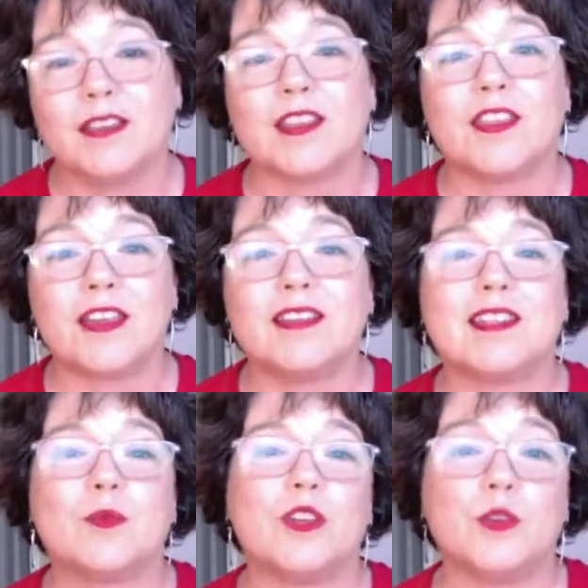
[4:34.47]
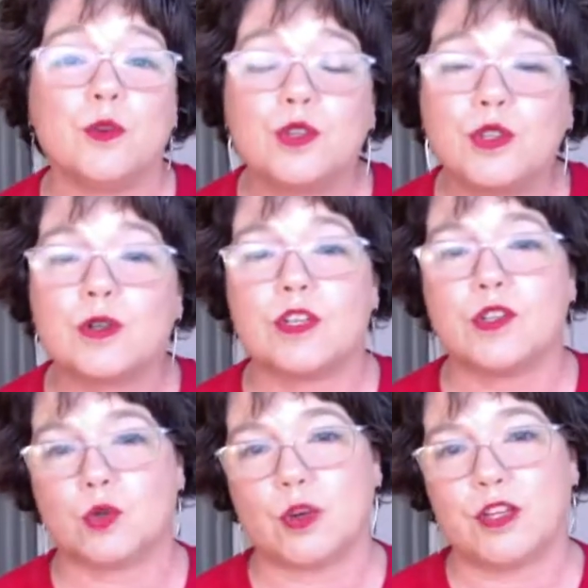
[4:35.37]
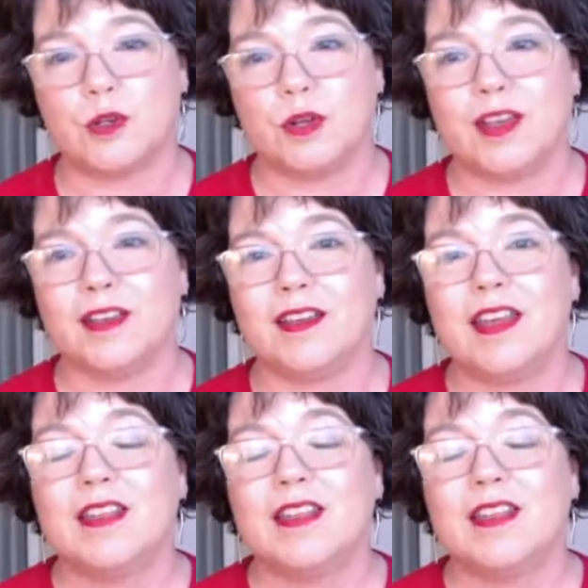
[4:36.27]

The things that we used to enjoy doing,